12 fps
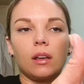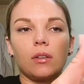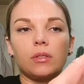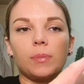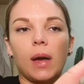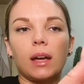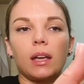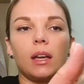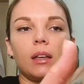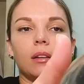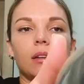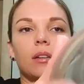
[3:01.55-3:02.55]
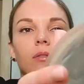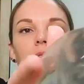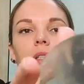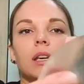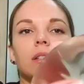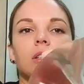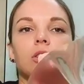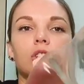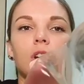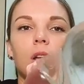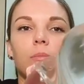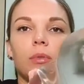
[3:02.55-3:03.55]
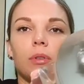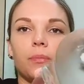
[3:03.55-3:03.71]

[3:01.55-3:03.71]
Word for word: it goes back in, retains its shape.